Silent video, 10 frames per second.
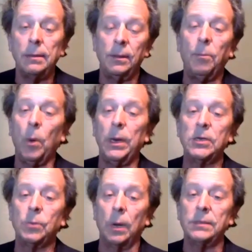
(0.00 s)
The point
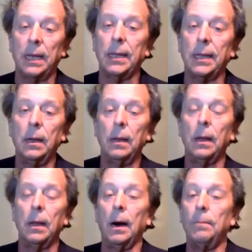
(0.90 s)
is well taken.
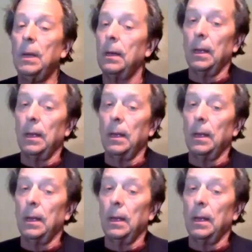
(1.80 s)
The